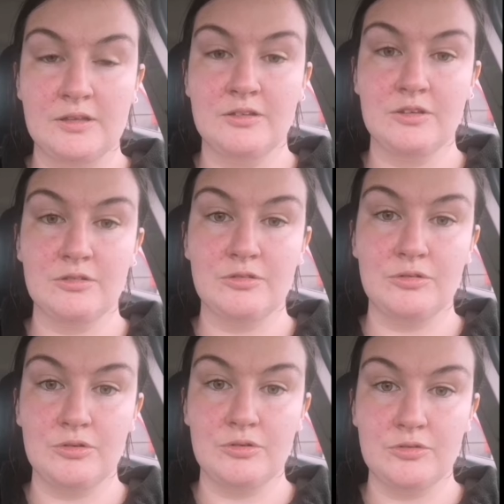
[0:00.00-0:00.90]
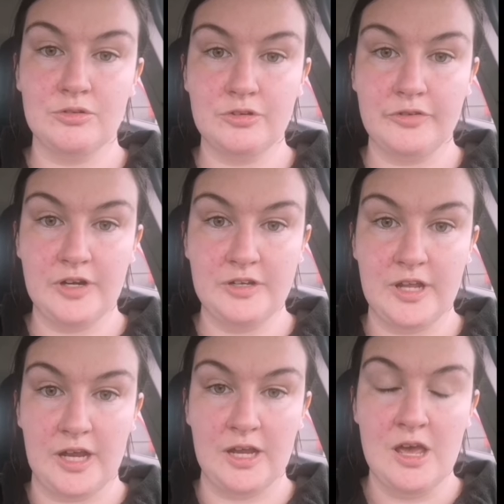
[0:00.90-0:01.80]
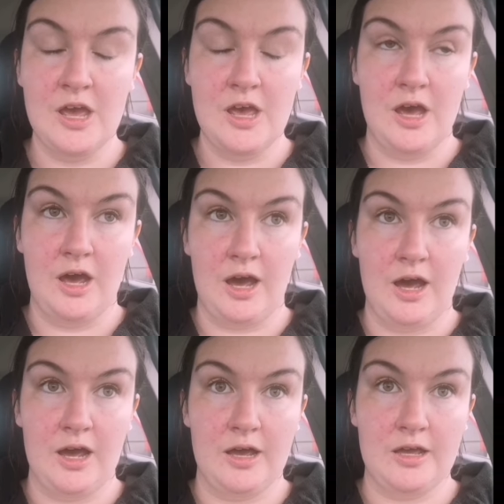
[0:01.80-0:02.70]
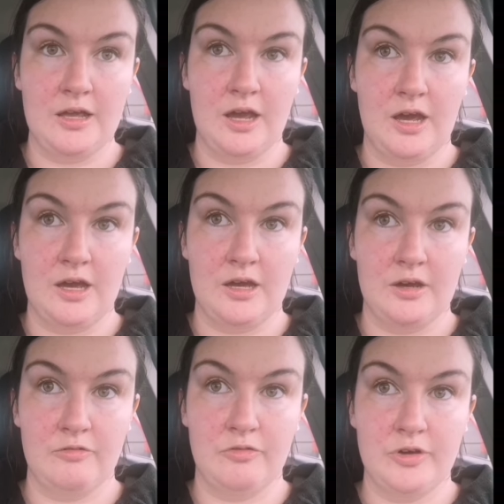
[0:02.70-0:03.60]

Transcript: So, so far today, I have